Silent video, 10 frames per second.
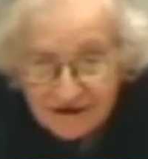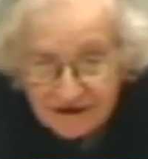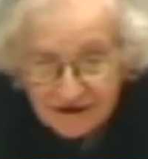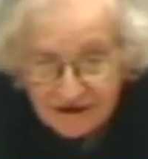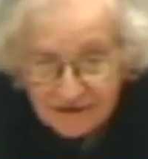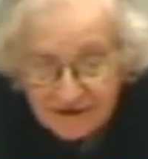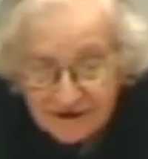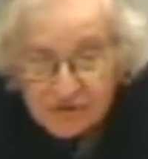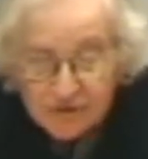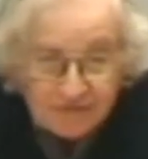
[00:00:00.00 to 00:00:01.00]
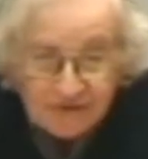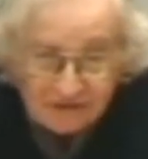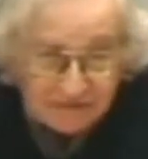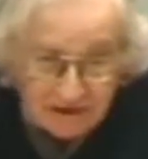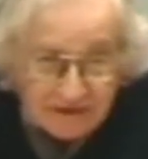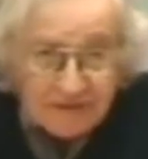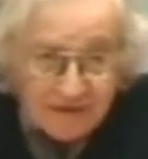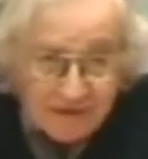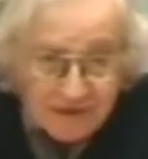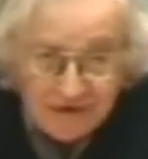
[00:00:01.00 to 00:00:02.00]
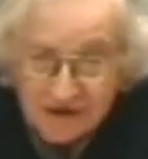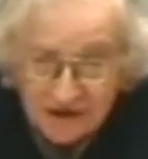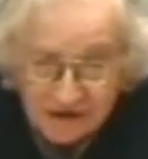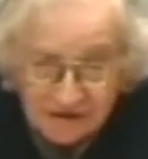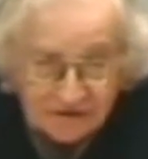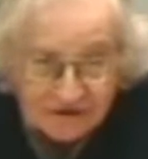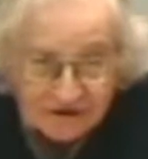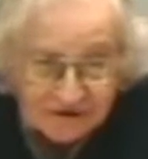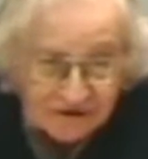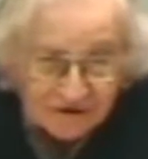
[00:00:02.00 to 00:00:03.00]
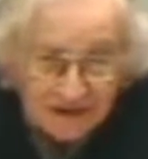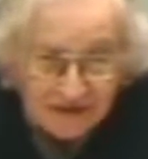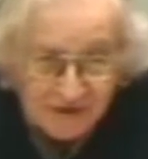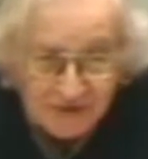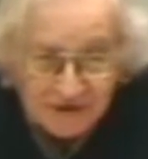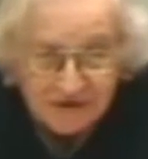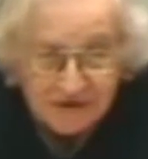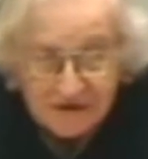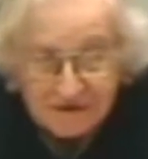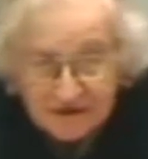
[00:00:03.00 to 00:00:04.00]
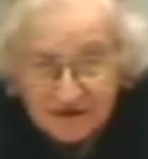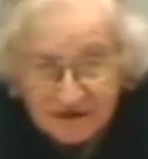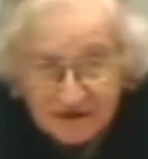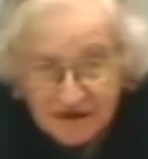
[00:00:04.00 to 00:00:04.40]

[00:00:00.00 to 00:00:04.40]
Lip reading: In Europe, they'd probably be thrown in jail for hate speech or something.